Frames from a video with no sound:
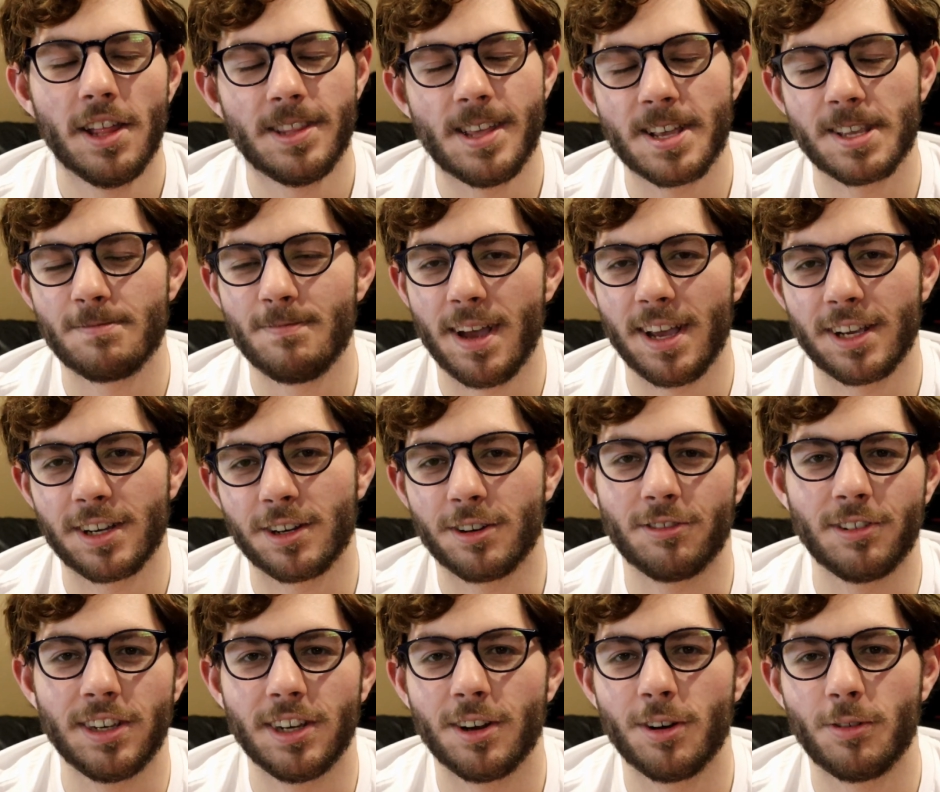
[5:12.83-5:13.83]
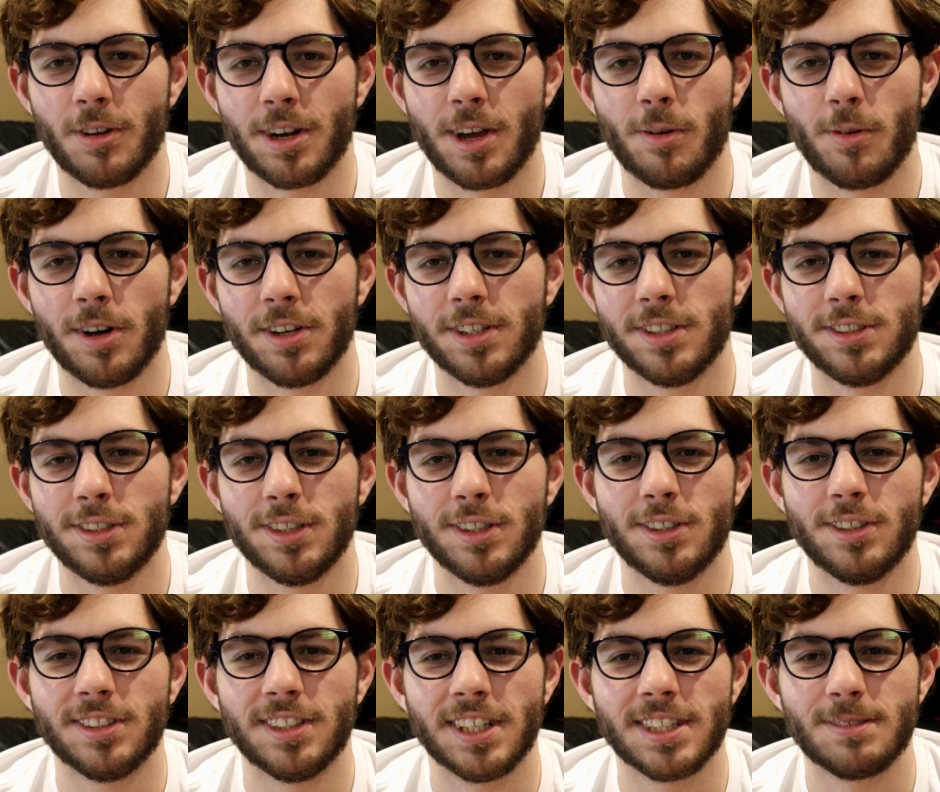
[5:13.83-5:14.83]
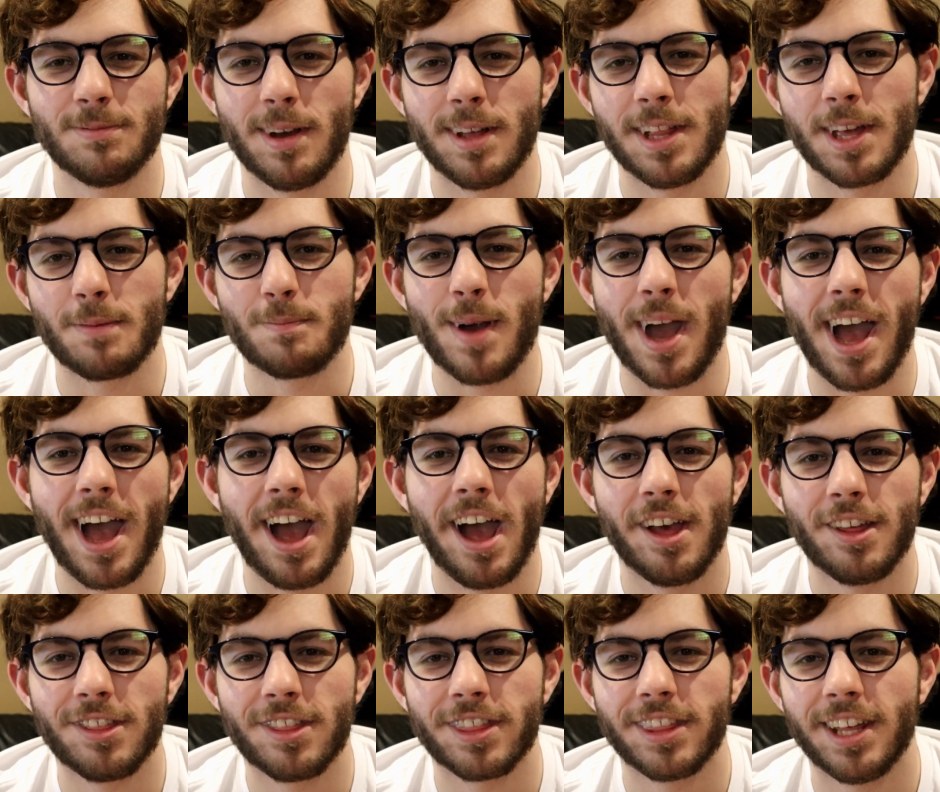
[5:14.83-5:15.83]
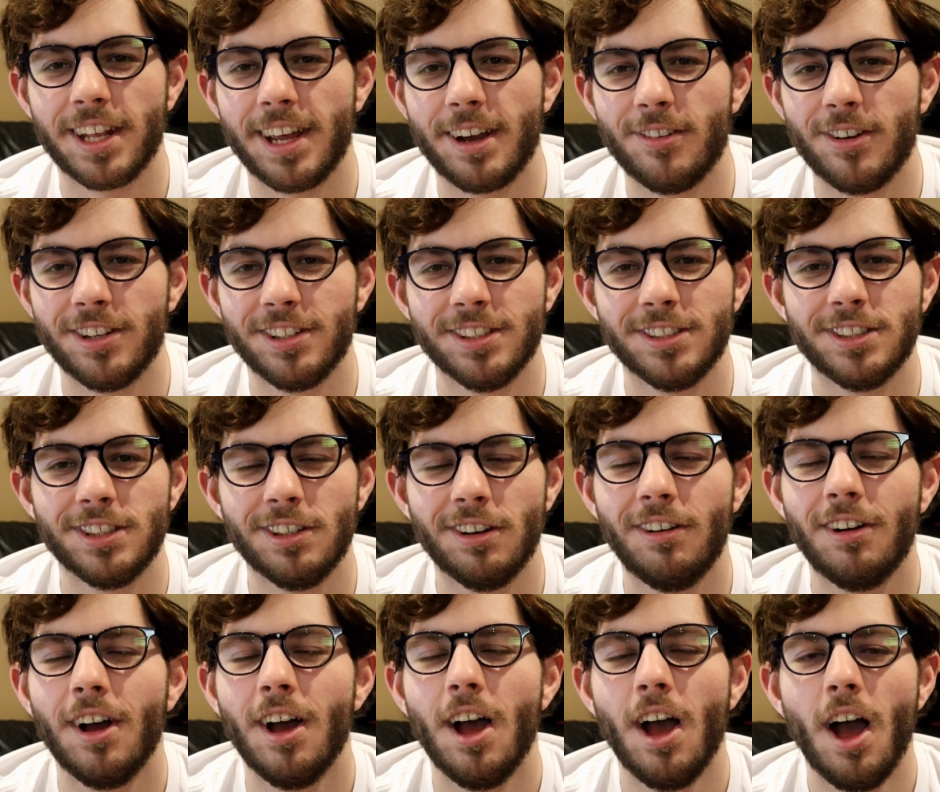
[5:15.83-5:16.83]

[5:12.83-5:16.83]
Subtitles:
That's my career, what I want to do. That's my like path that I want to do.